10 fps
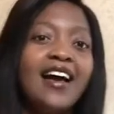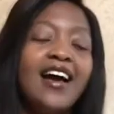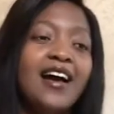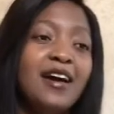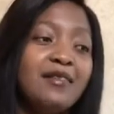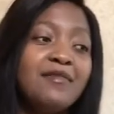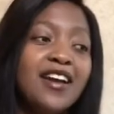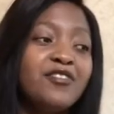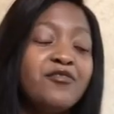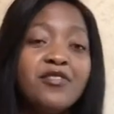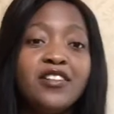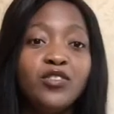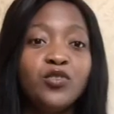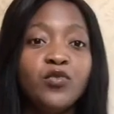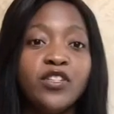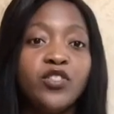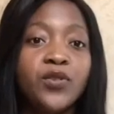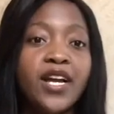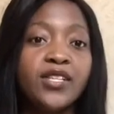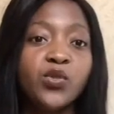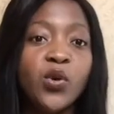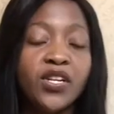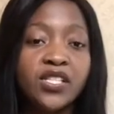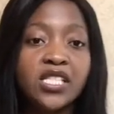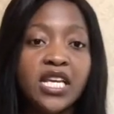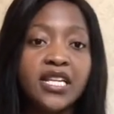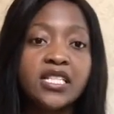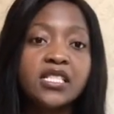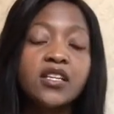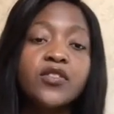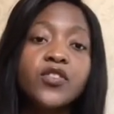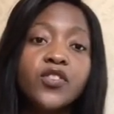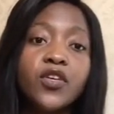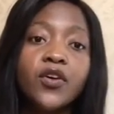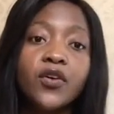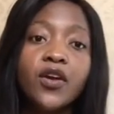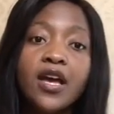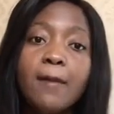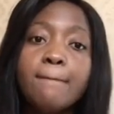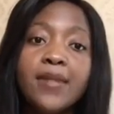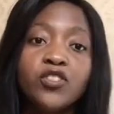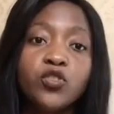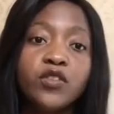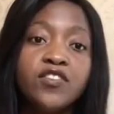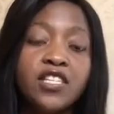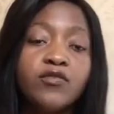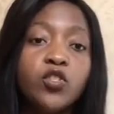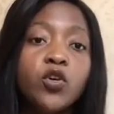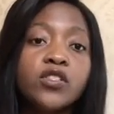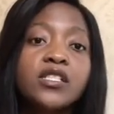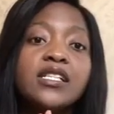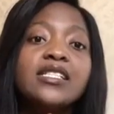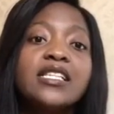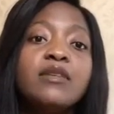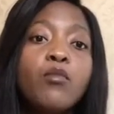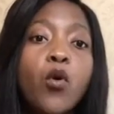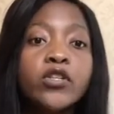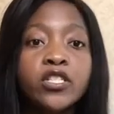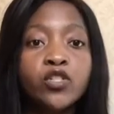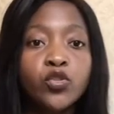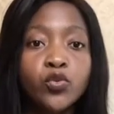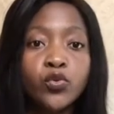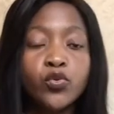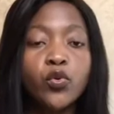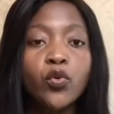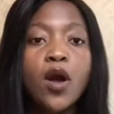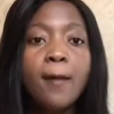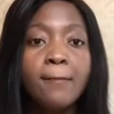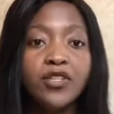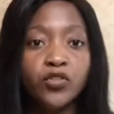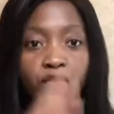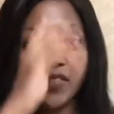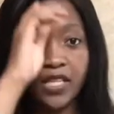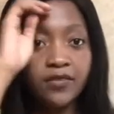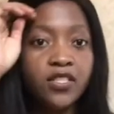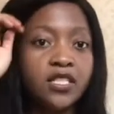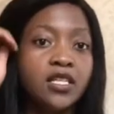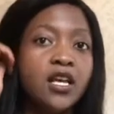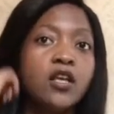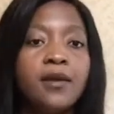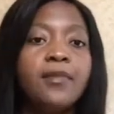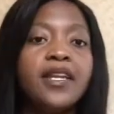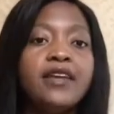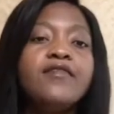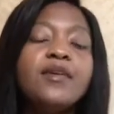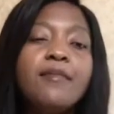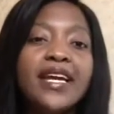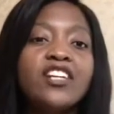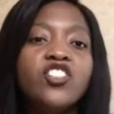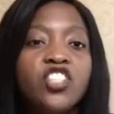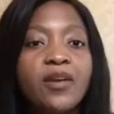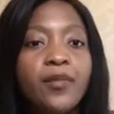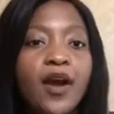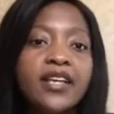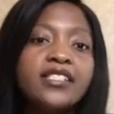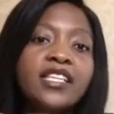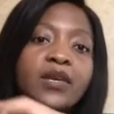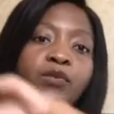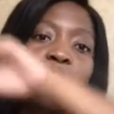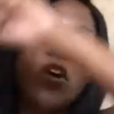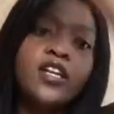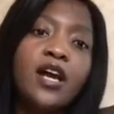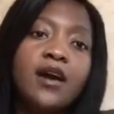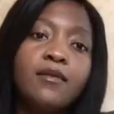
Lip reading: I really do want you guys to understand the margin of safety, because it's important to know margin of safety. But if the market share price keeps on